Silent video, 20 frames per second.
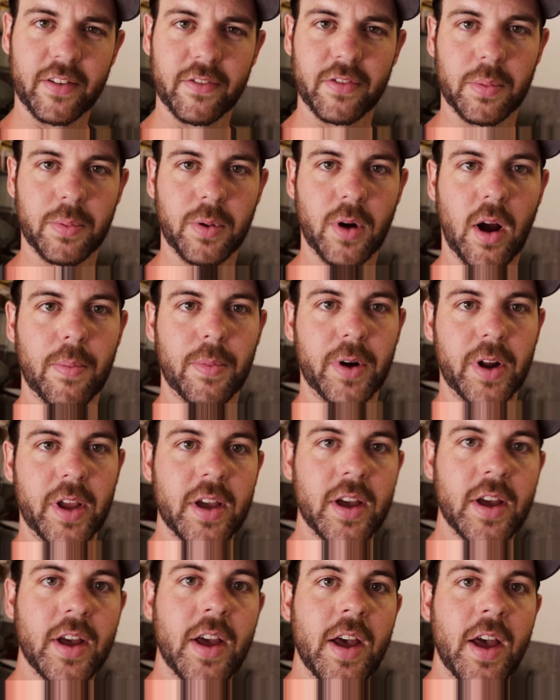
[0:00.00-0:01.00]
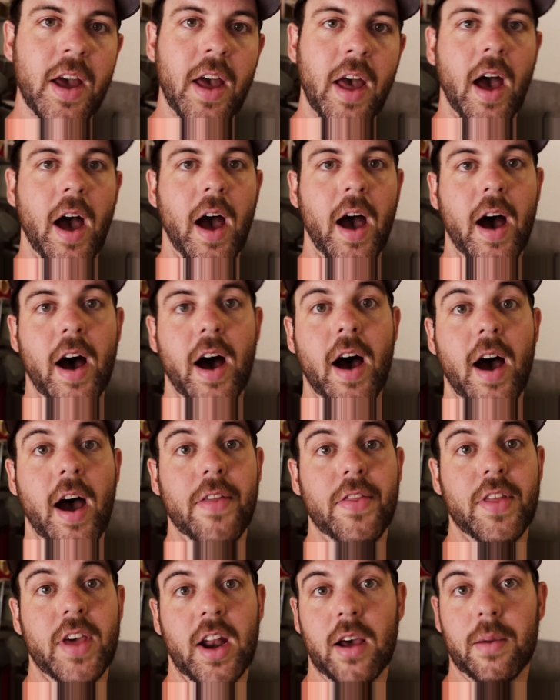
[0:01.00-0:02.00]
of the property,
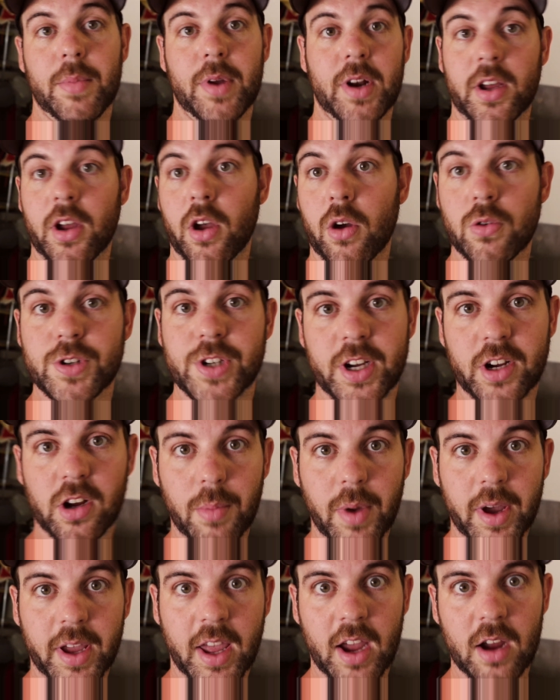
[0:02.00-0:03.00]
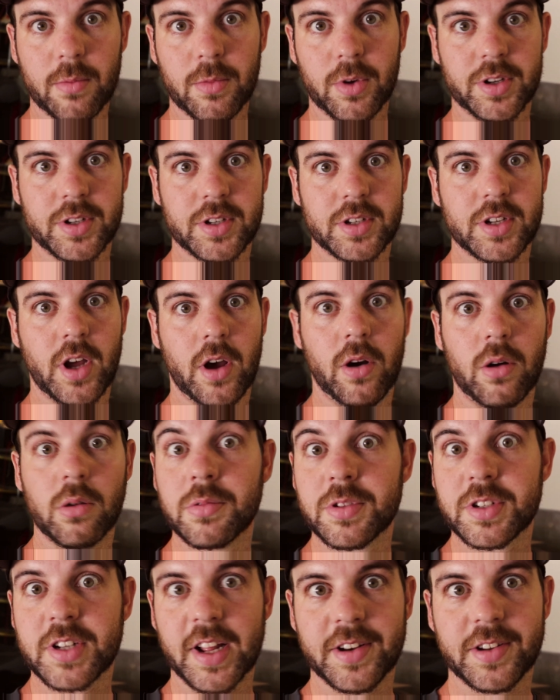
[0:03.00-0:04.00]
and then I'm gonna go check on my cameras, so
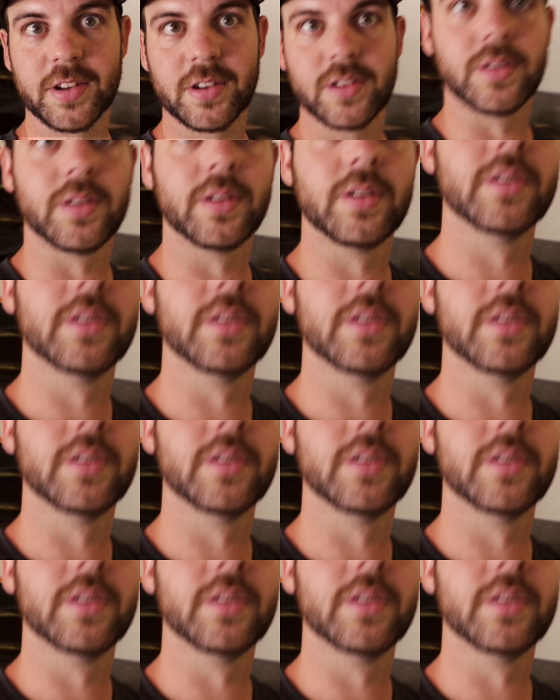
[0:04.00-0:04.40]
stay tuned.